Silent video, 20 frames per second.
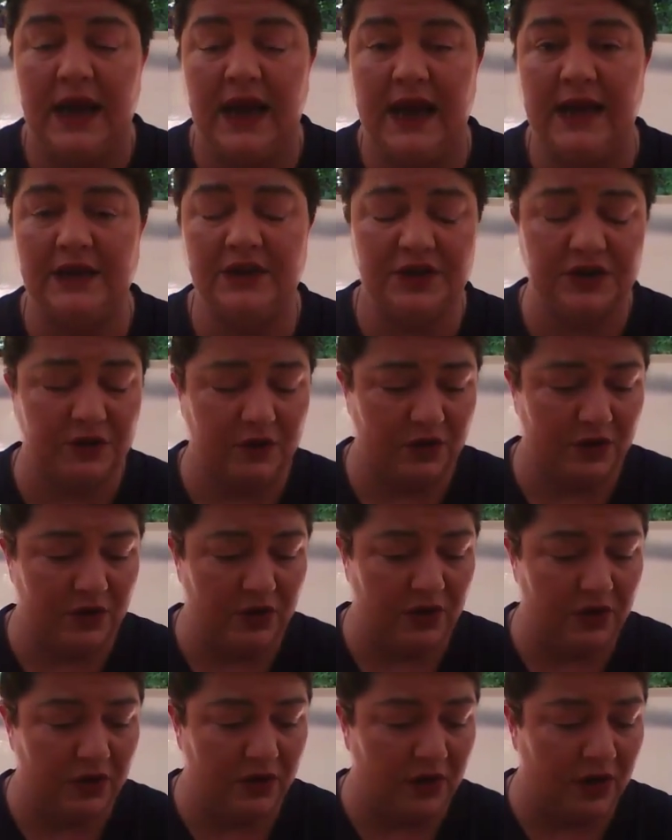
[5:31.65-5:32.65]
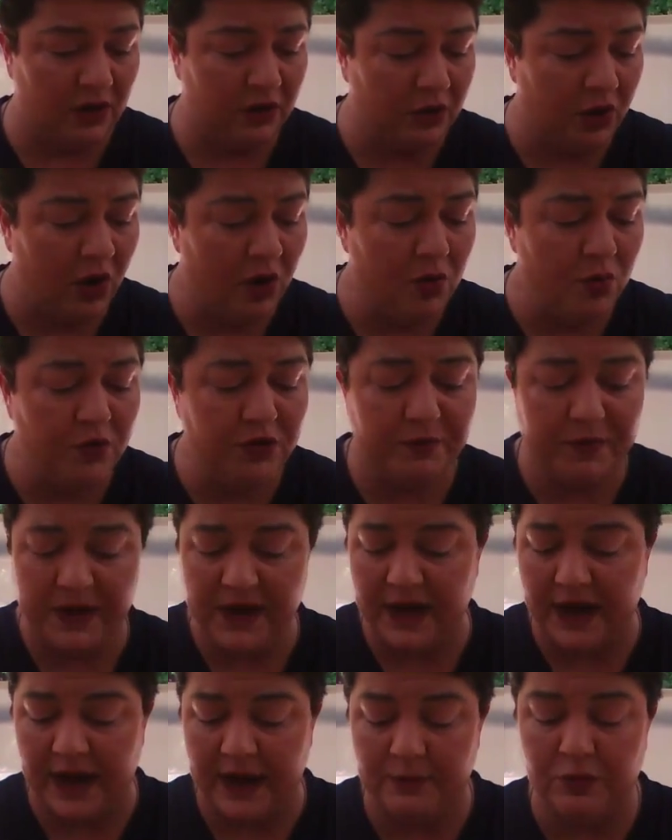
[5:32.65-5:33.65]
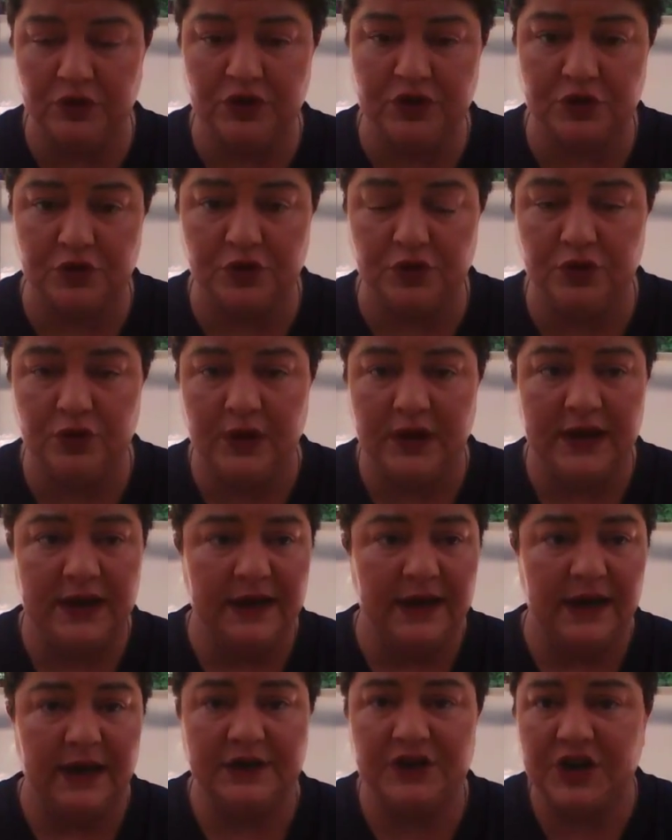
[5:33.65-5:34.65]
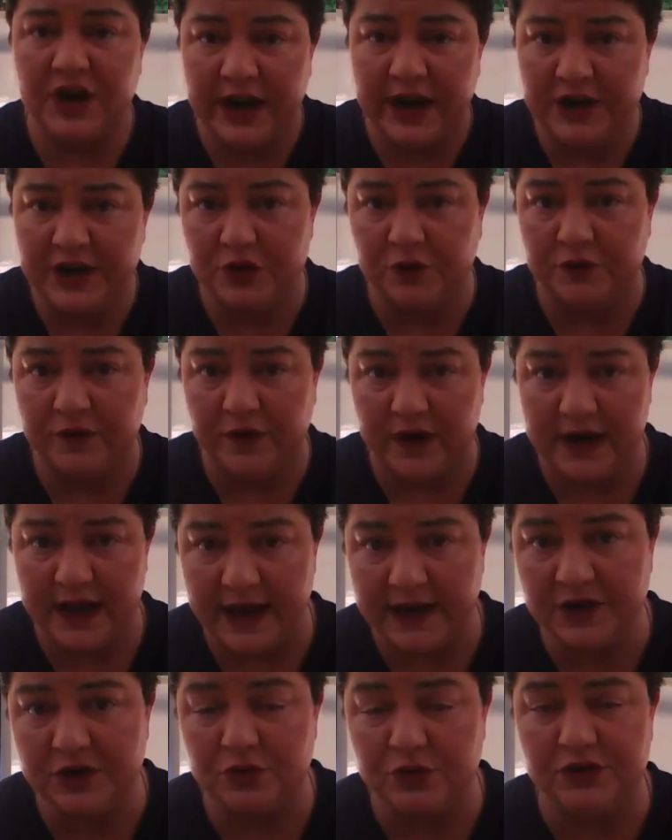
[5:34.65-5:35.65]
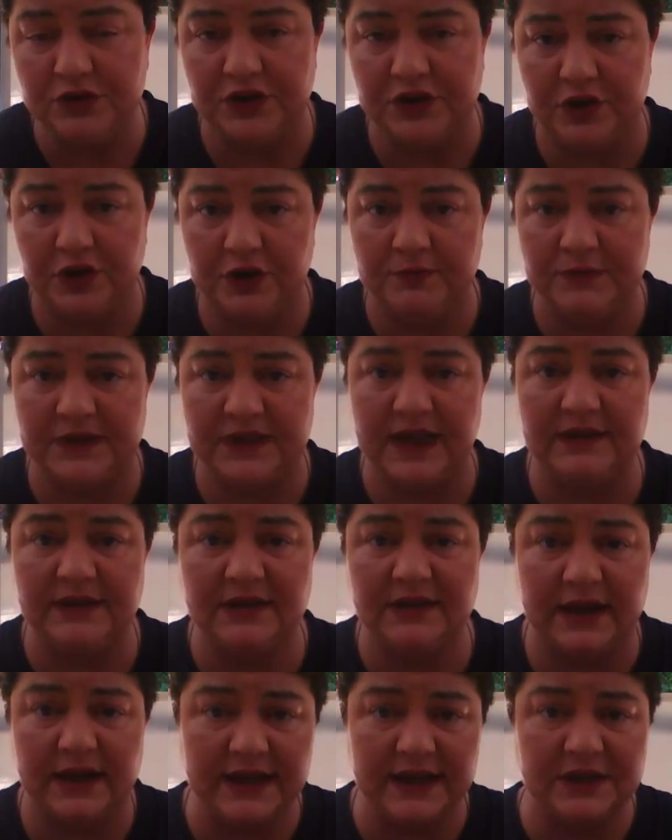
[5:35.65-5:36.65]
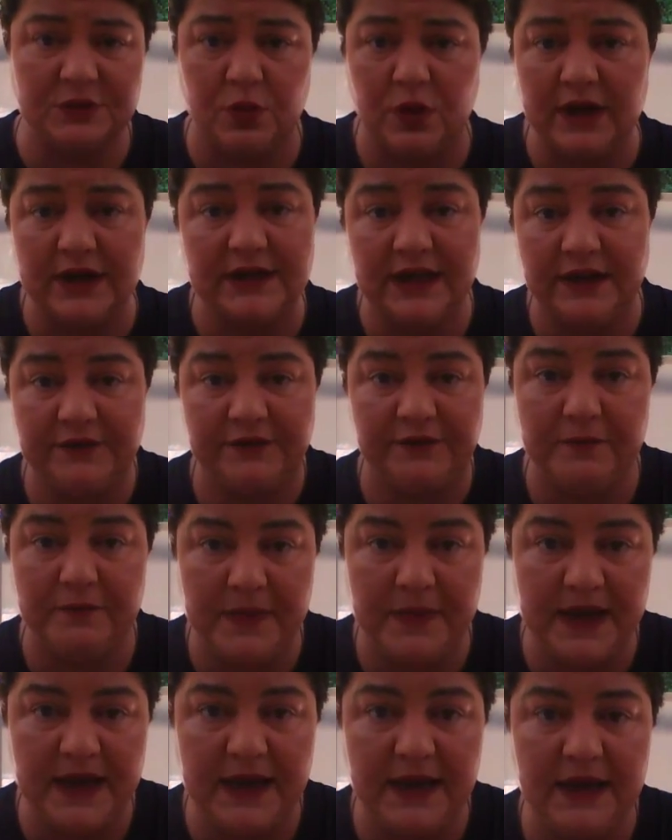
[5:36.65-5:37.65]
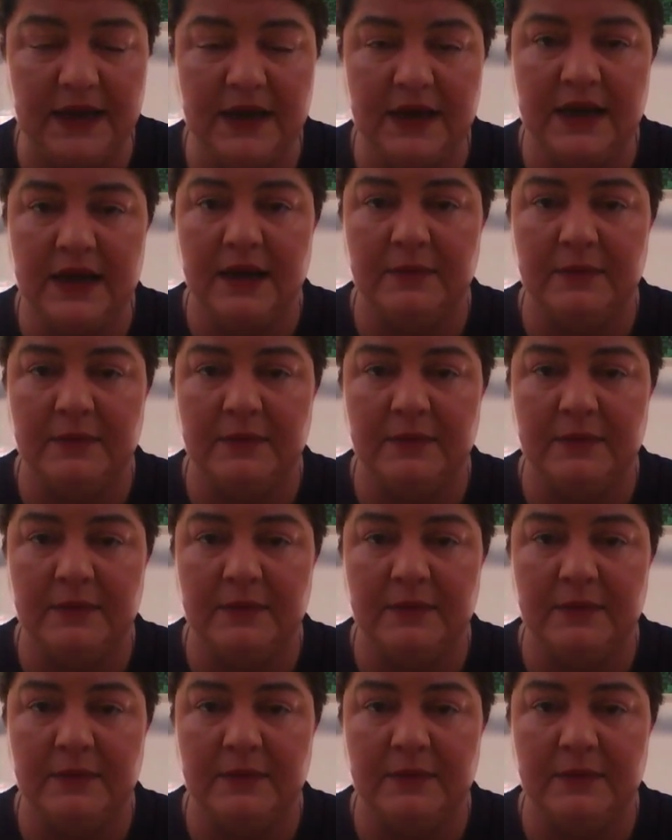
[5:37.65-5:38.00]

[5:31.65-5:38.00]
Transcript: And along with being able to change your financial circumstances, I guess what it did for me,